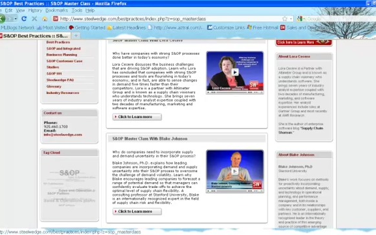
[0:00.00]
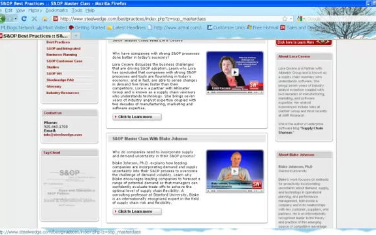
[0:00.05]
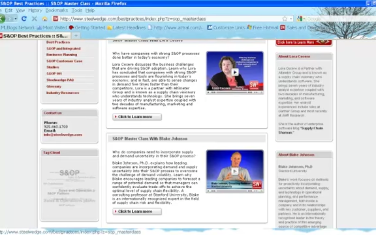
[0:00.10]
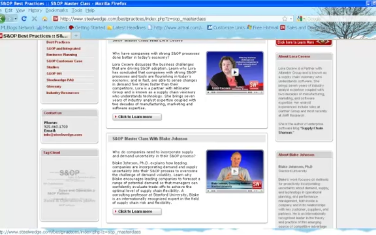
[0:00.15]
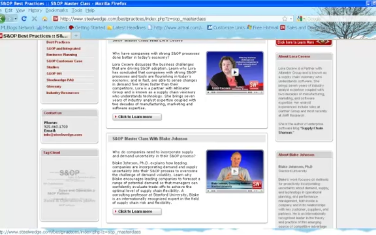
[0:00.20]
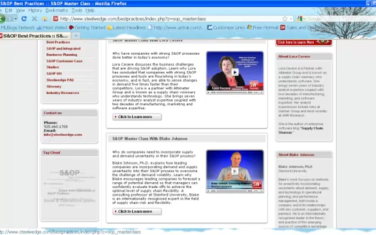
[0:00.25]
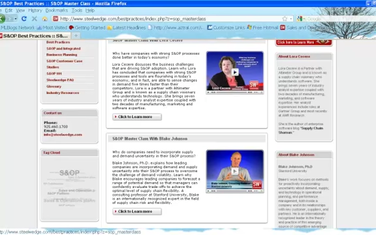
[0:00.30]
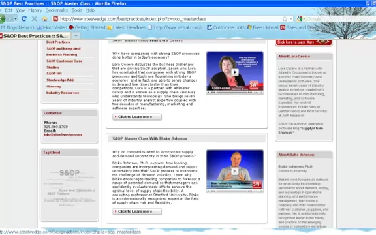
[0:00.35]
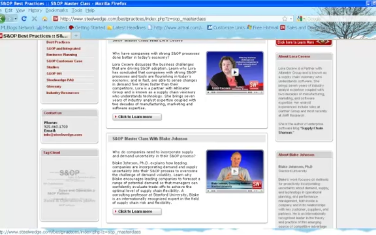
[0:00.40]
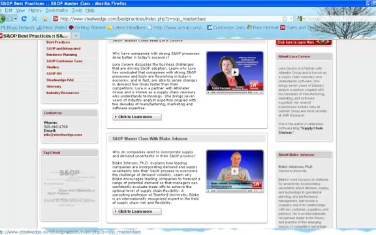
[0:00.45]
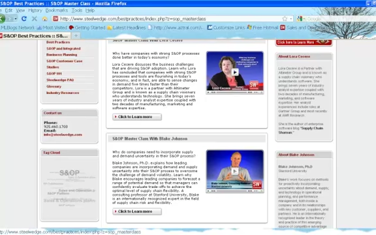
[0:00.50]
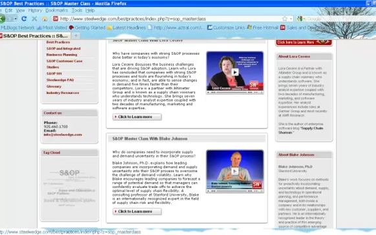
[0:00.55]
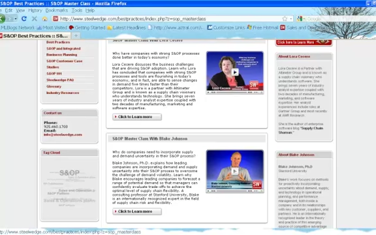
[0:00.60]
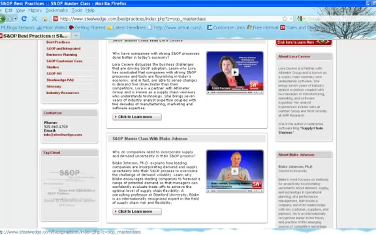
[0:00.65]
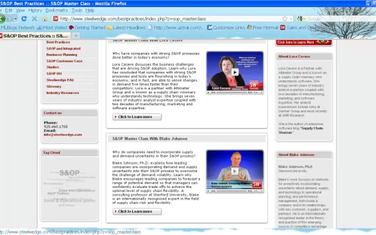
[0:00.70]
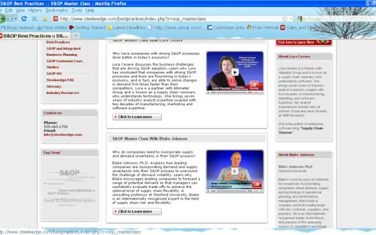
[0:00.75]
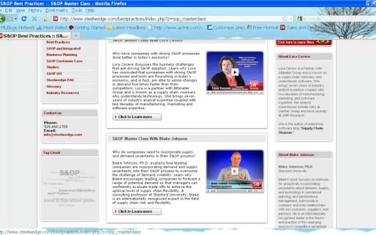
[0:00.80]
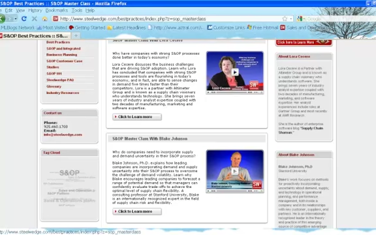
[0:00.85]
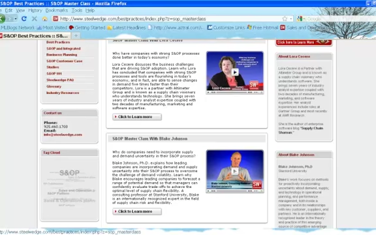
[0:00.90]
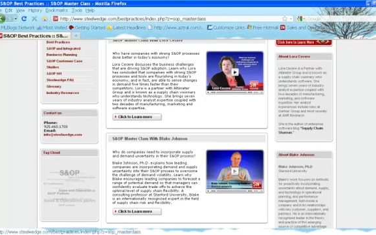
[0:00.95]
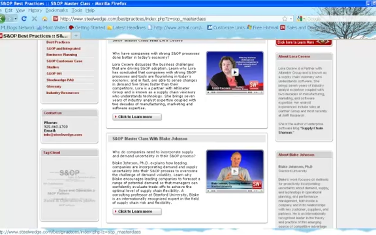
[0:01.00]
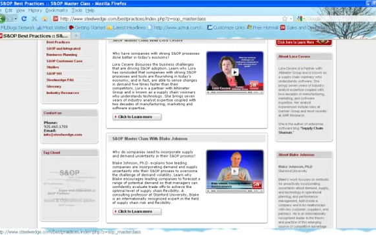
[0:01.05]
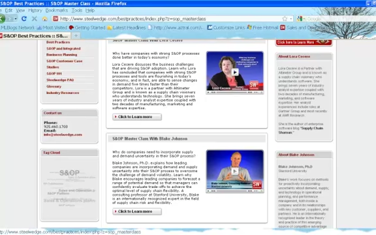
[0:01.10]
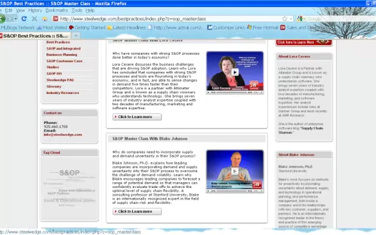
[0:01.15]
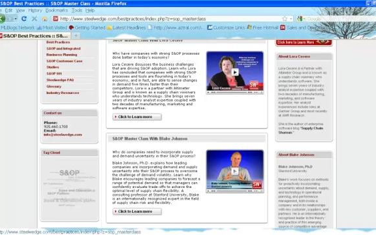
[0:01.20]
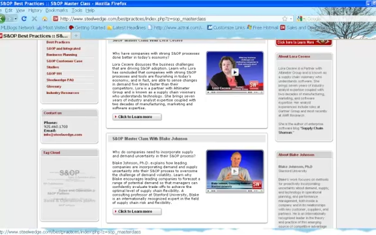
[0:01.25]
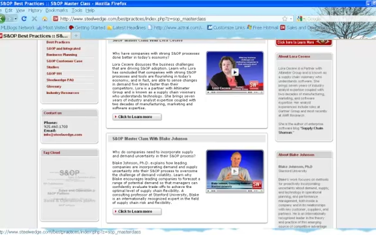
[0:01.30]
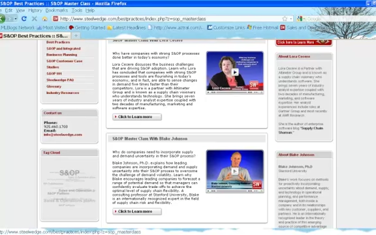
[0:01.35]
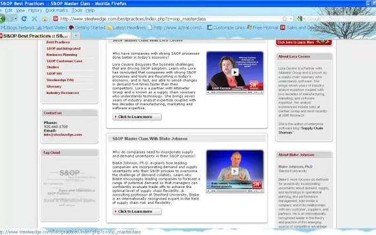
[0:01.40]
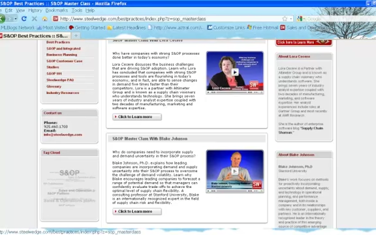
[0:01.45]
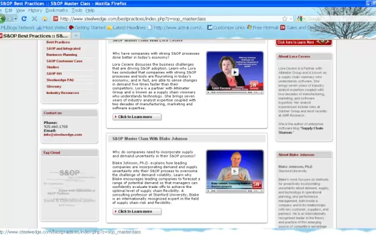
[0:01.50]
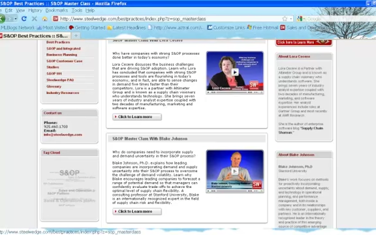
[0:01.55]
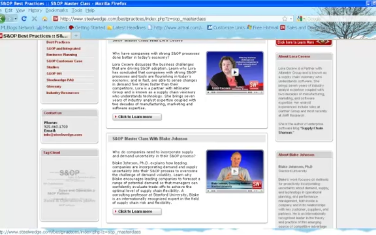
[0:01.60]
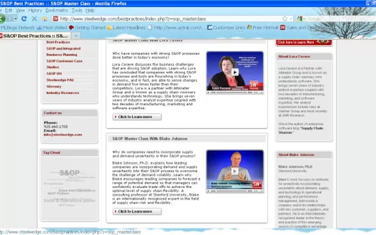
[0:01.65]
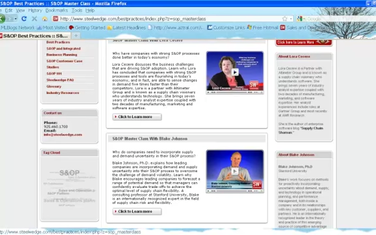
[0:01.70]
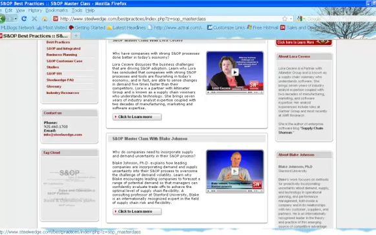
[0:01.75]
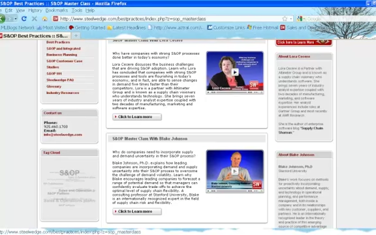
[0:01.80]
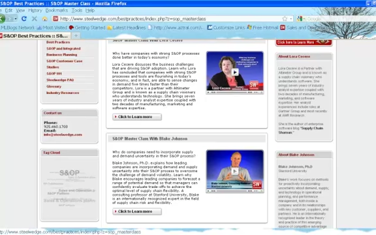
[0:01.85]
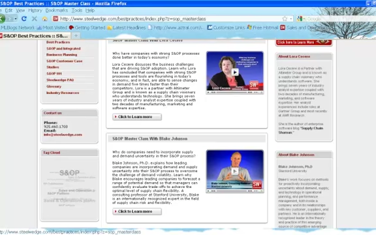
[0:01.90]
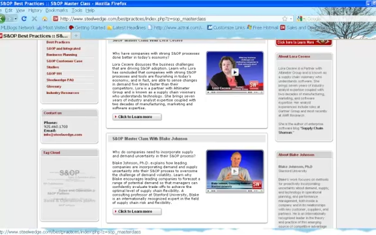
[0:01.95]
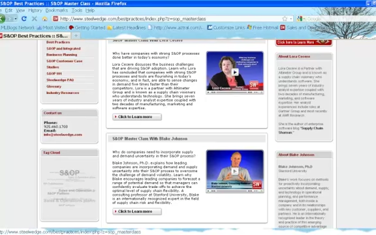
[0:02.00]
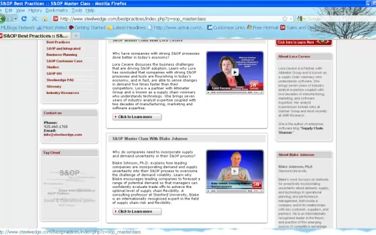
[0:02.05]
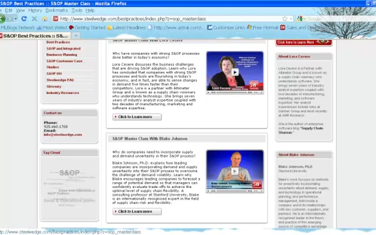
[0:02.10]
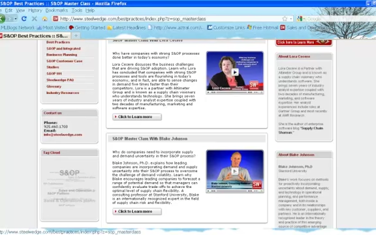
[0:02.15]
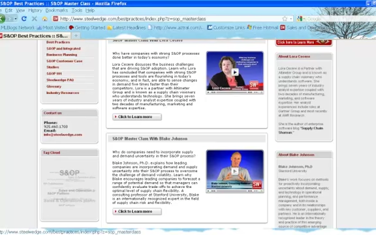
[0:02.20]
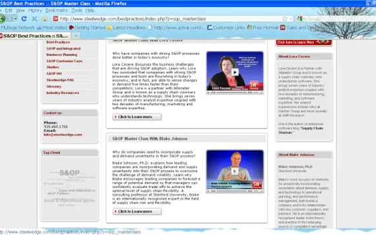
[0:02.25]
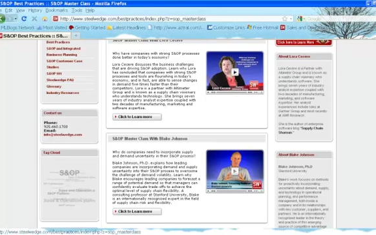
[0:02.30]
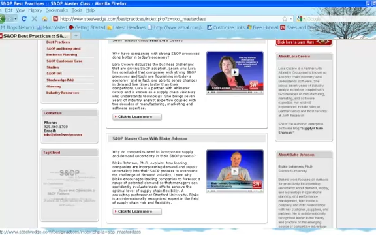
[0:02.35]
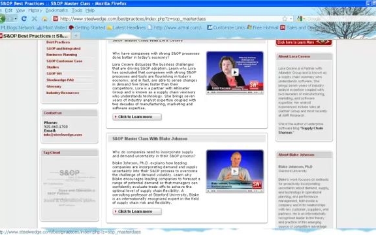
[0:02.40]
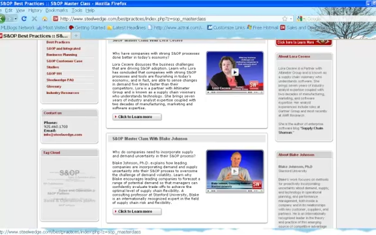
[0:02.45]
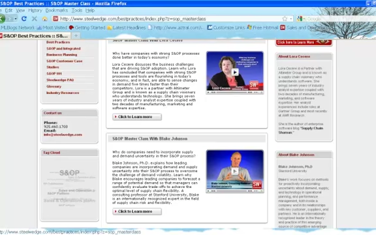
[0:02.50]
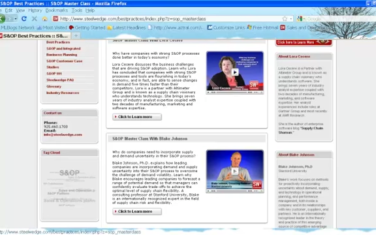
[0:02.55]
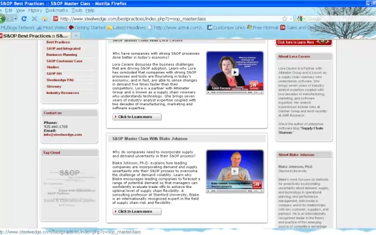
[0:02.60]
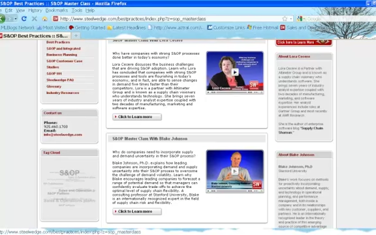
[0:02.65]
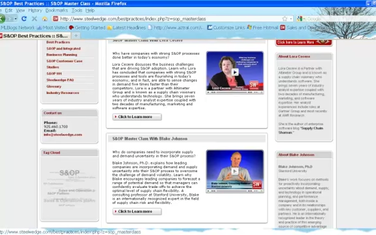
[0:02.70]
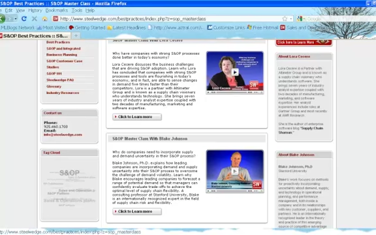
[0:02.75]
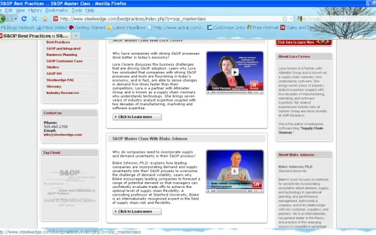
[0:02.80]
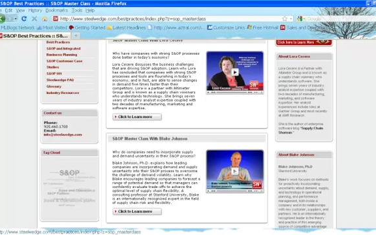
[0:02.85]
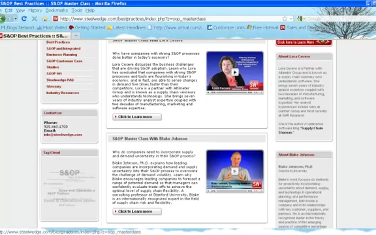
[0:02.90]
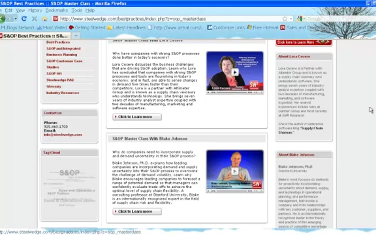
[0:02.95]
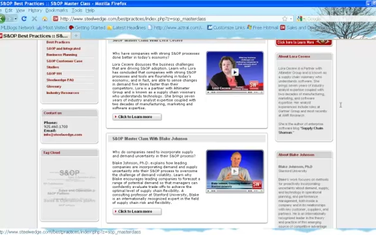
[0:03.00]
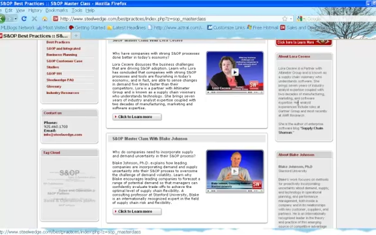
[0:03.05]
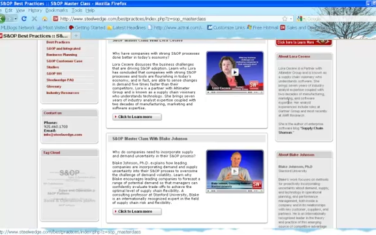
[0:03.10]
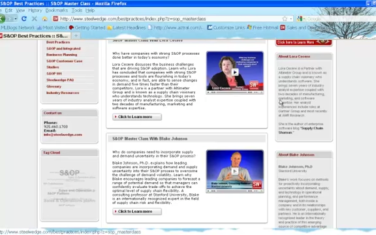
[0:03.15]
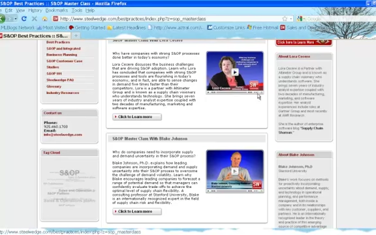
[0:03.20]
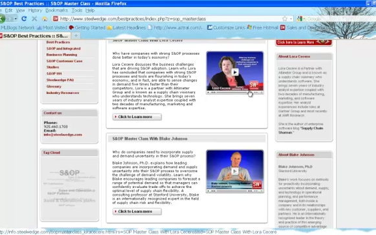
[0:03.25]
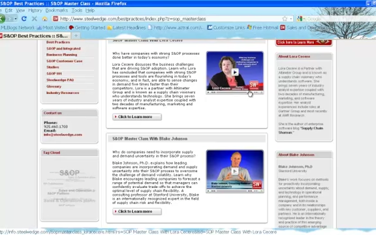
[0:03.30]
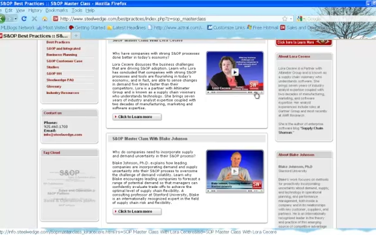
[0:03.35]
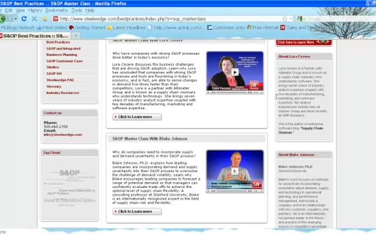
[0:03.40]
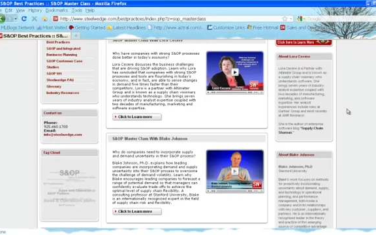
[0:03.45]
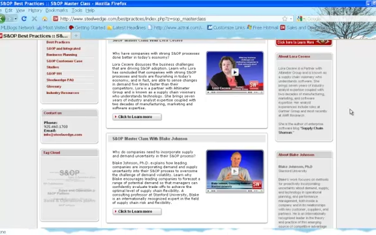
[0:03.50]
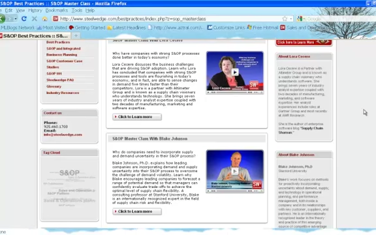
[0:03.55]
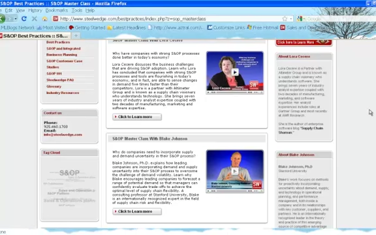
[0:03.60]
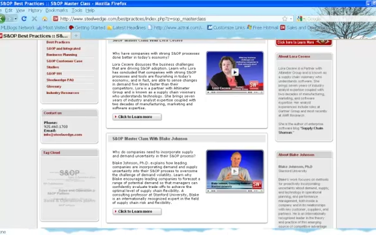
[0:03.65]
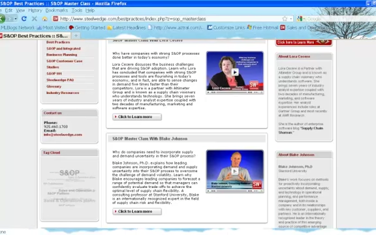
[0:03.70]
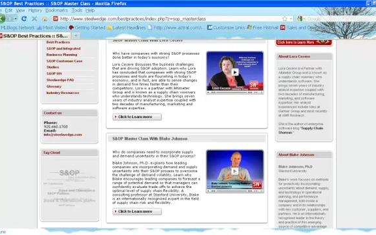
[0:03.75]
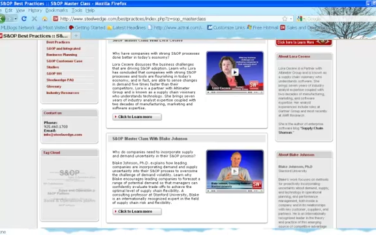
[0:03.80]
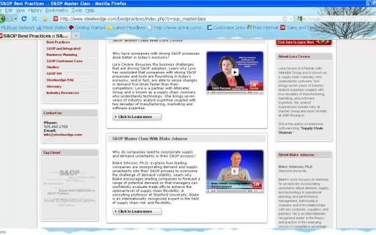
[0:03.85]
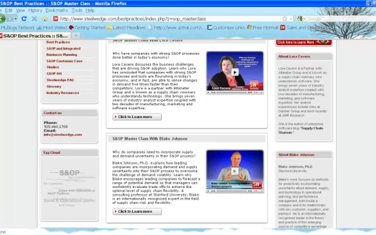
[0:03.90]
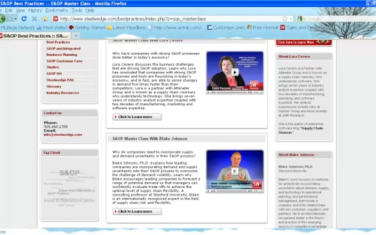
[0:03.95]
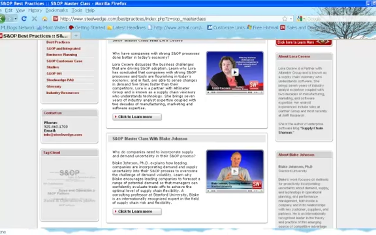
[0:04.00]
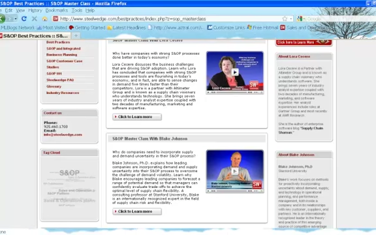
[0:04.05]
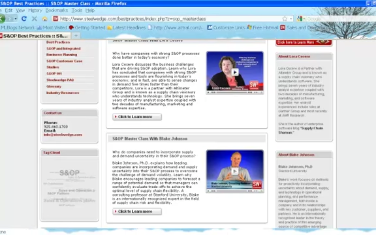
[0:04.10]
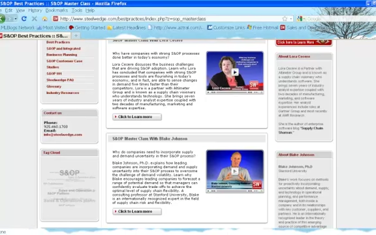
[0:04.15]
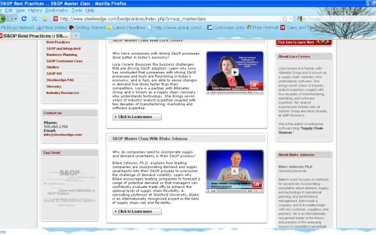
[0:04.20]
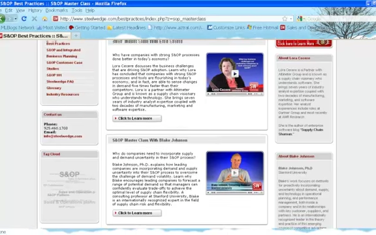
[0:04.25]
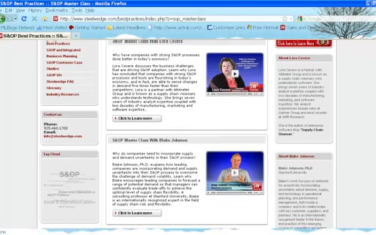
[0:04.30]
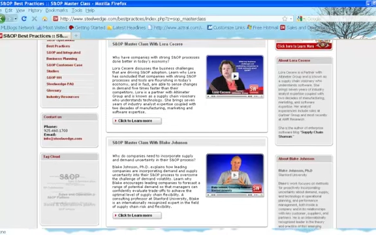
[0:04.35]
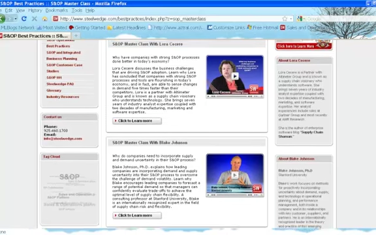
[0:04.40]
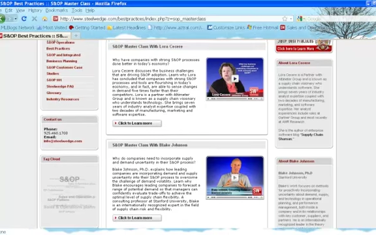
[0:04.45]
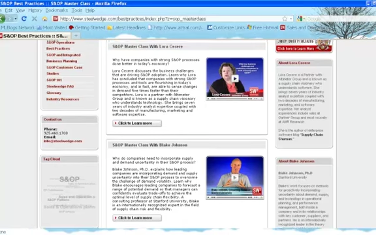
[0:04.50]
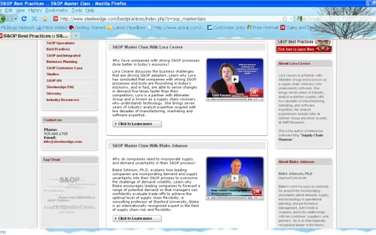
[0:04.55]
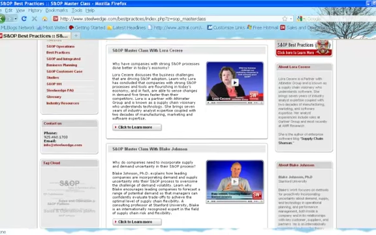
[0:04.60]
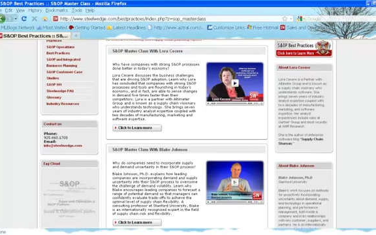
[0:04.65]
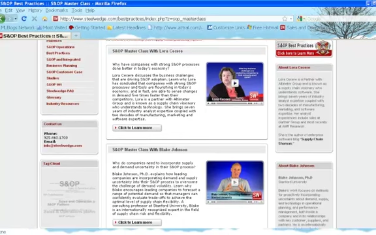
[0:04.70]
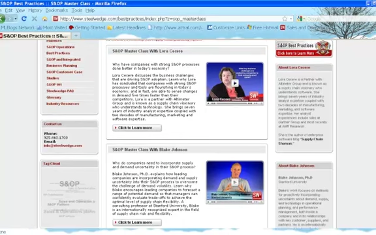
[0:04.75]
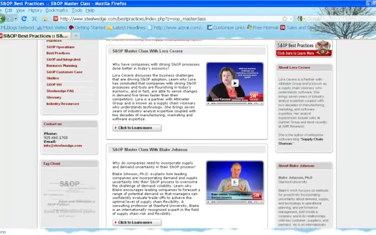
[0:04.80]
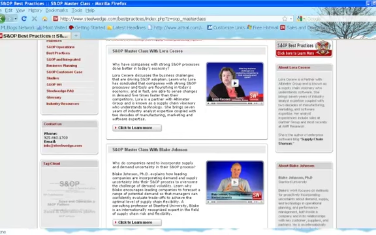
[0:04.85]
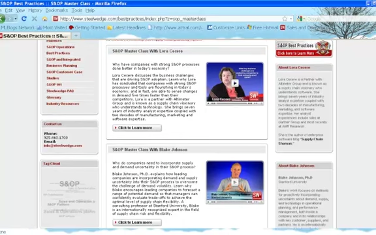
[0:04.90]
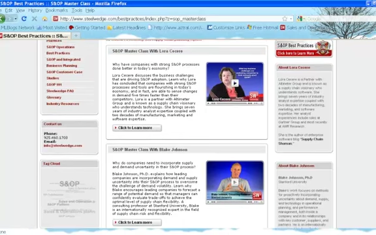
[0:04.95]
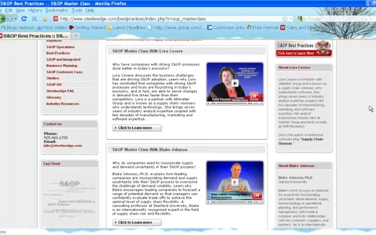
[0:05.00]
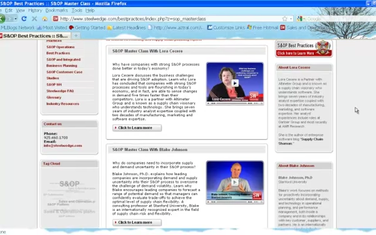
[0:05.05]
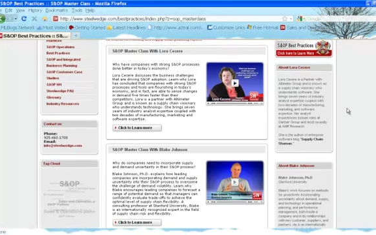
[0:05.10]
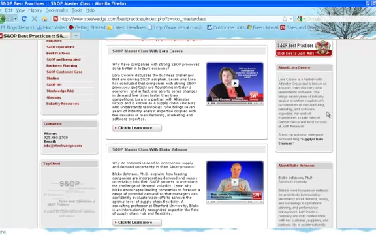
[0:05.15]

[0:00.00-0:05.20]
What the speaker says: (no speaker visible)